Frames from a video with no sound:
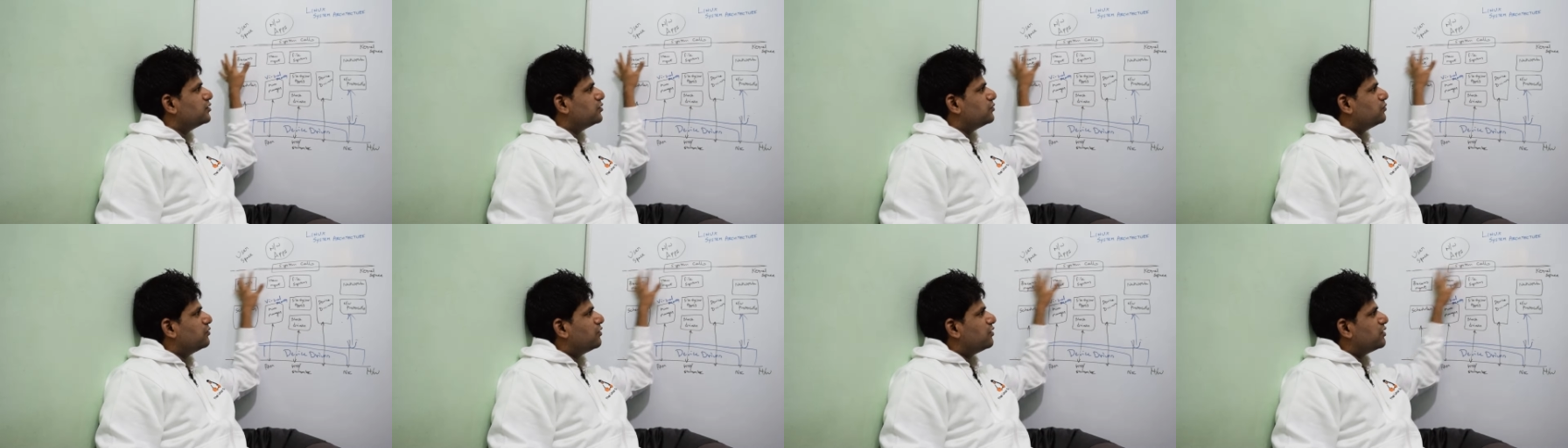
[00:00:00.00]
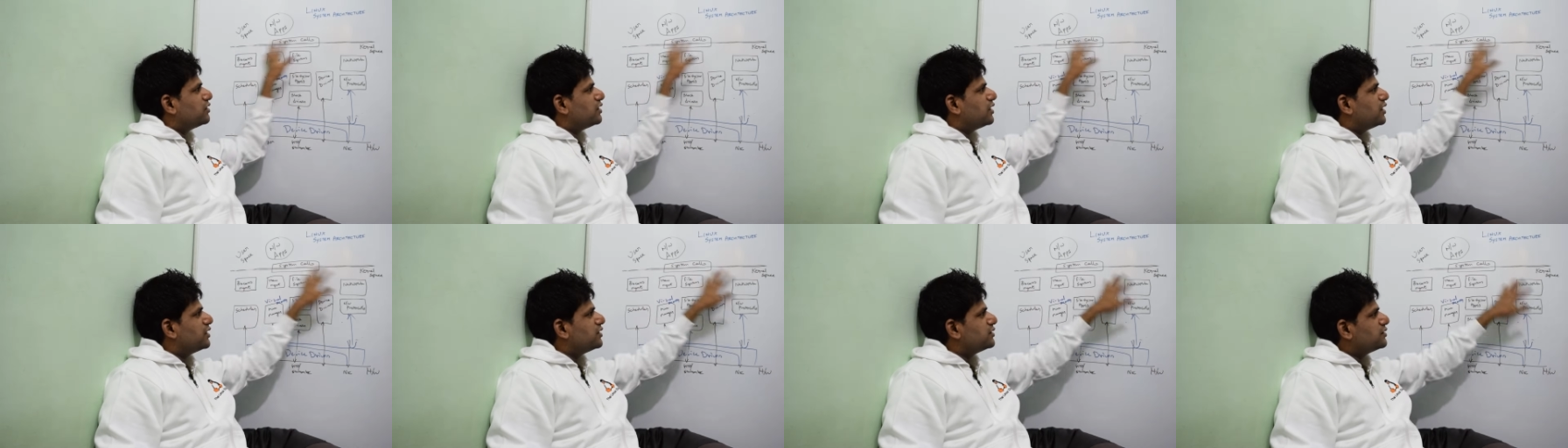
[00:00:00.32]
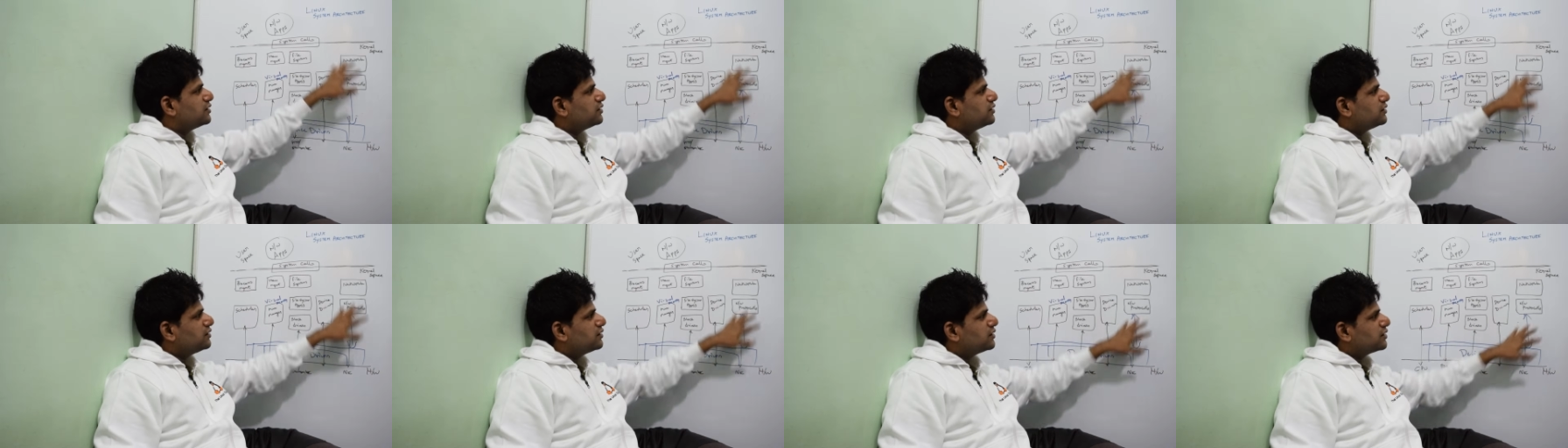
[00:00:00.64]
what
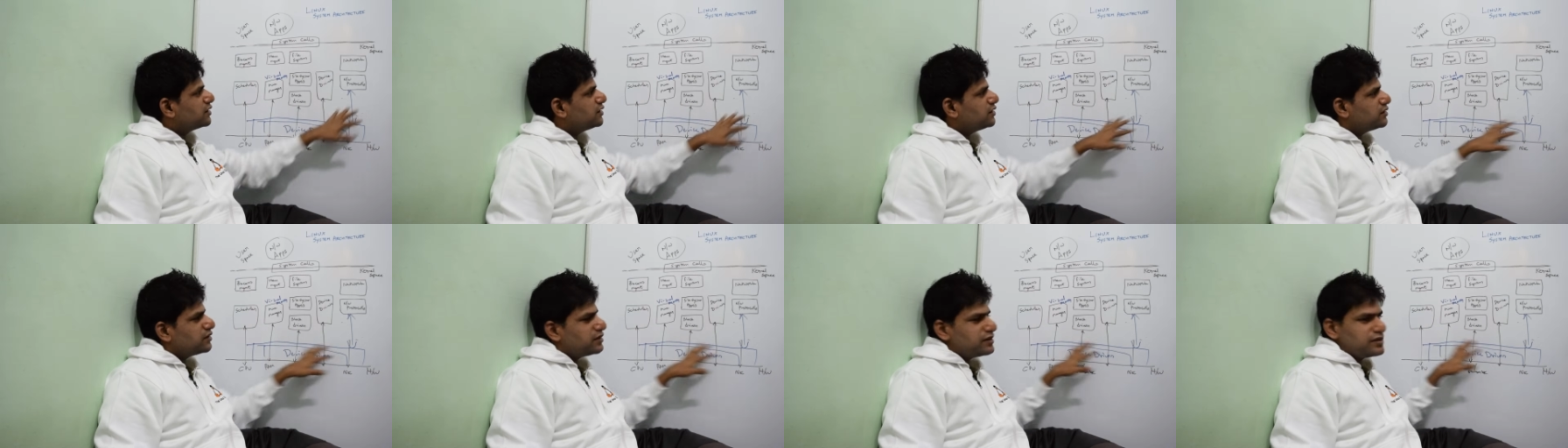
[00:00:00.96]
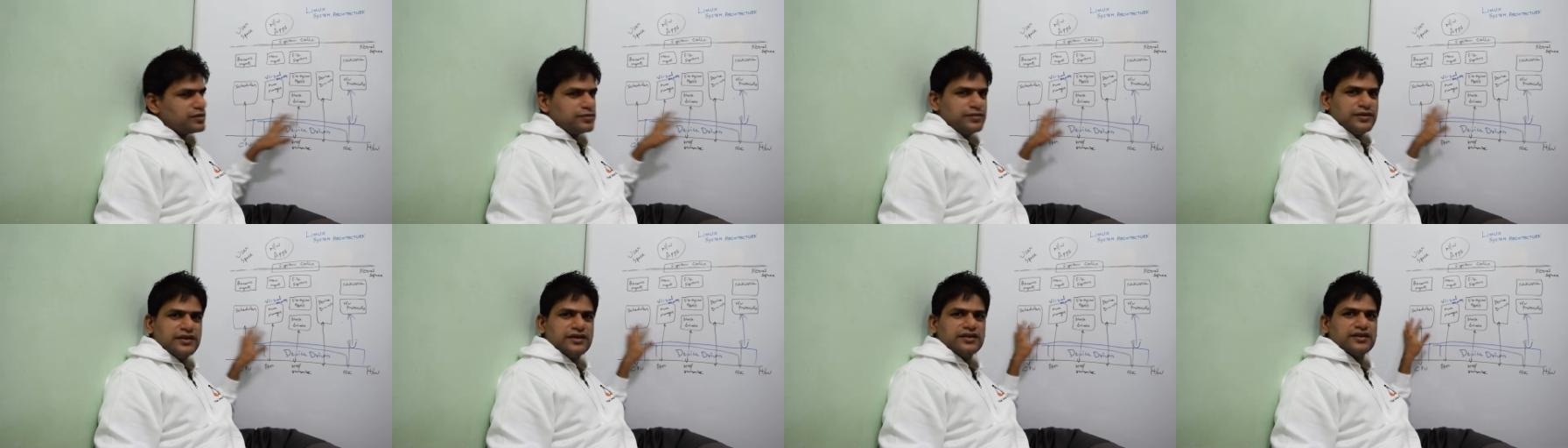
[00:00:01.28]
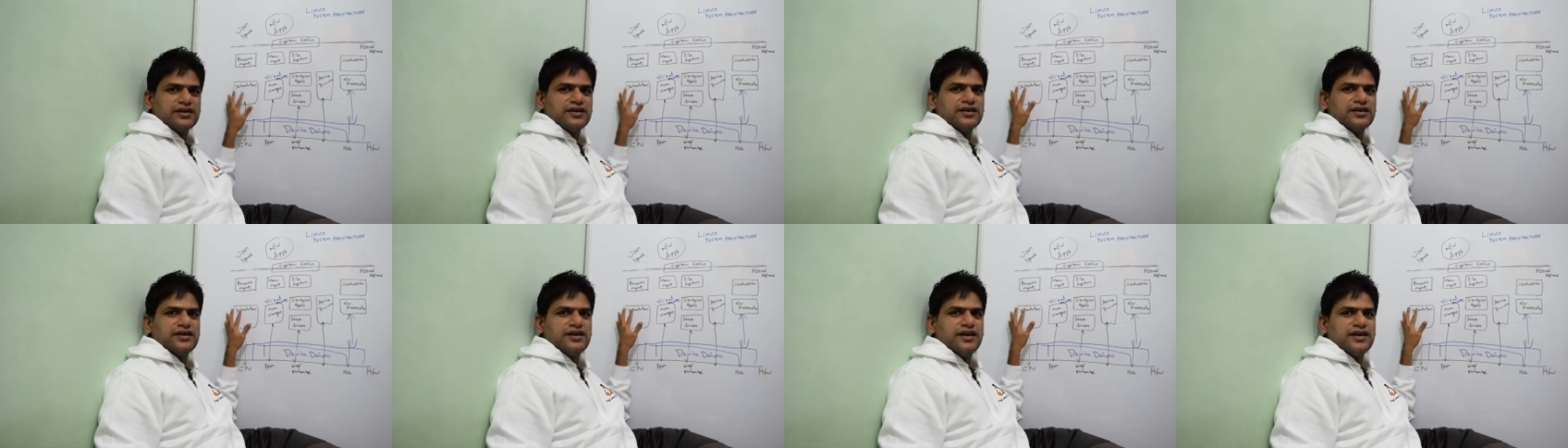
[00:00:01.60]
lies in the kernel
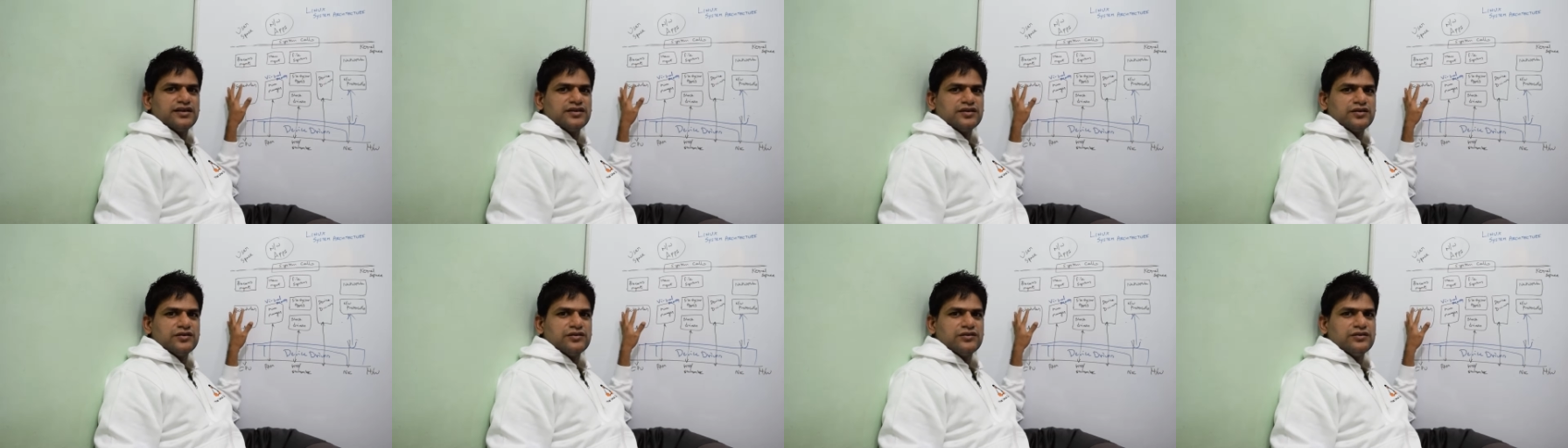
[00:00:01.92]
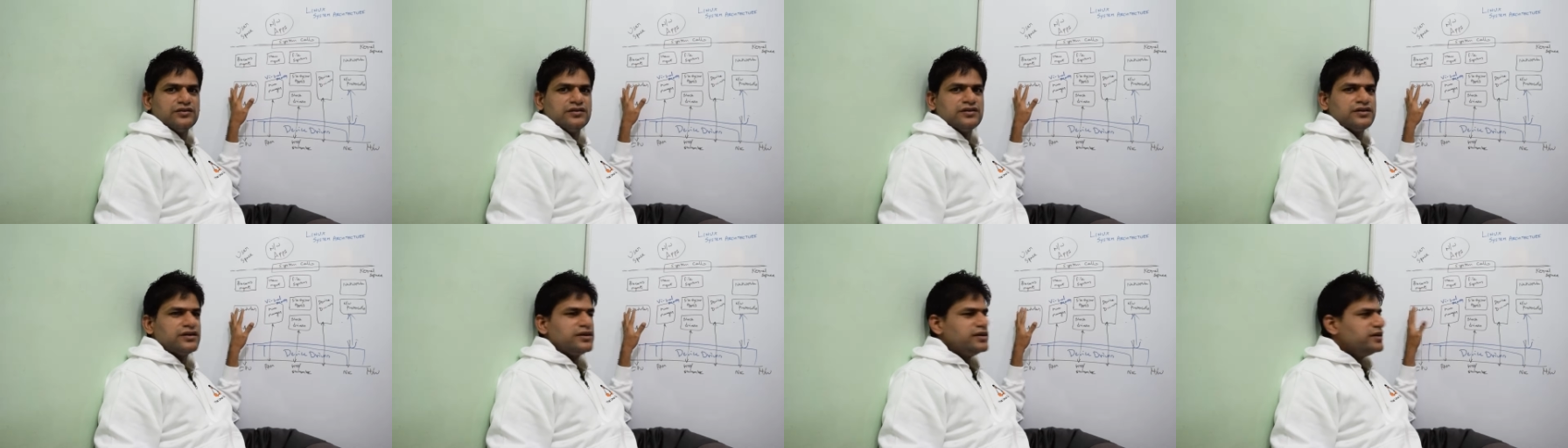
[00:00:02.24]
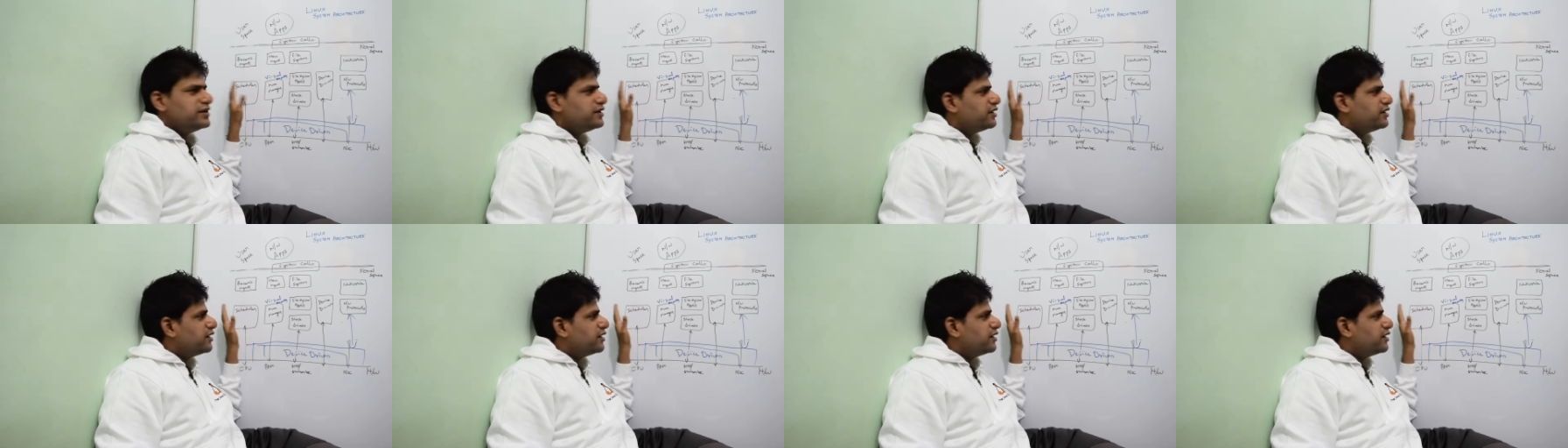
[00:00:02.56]
space as a whole,